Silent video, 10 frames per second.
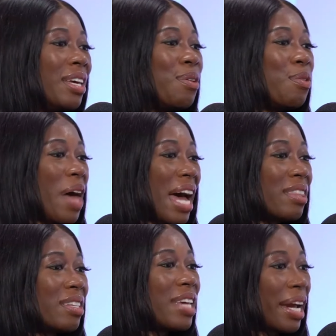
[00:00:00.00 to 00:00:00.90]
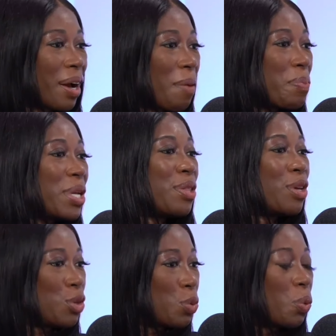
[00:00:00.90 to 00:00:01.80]
that the tech company
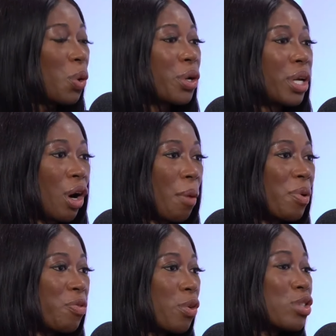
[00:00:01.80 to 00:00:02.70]
that you were working on before.